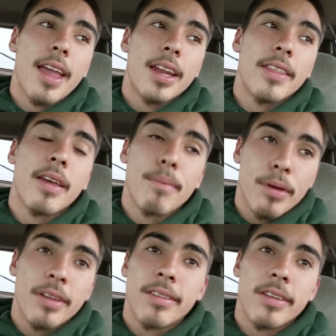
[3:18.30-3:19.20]
in that
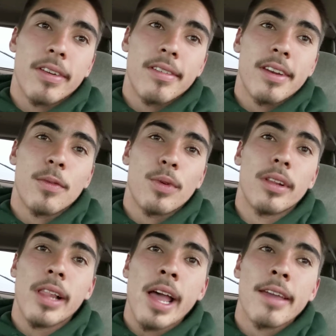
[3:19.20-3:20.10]
book series and in
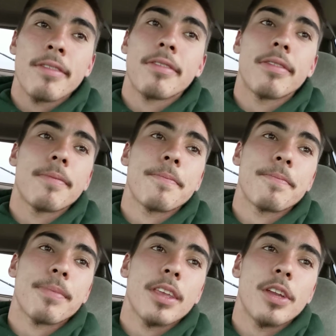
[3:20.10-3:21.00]
real life,
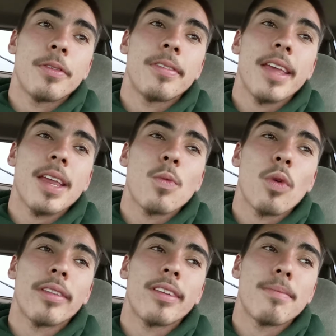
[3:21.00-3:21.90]
Satan
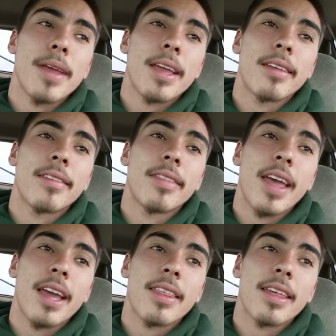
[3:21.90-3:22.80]
wants to make us
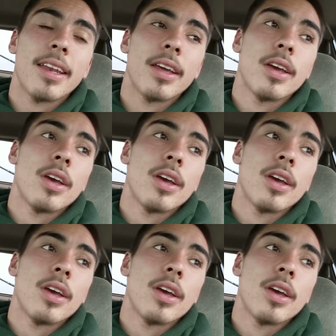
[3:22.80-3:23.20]
think that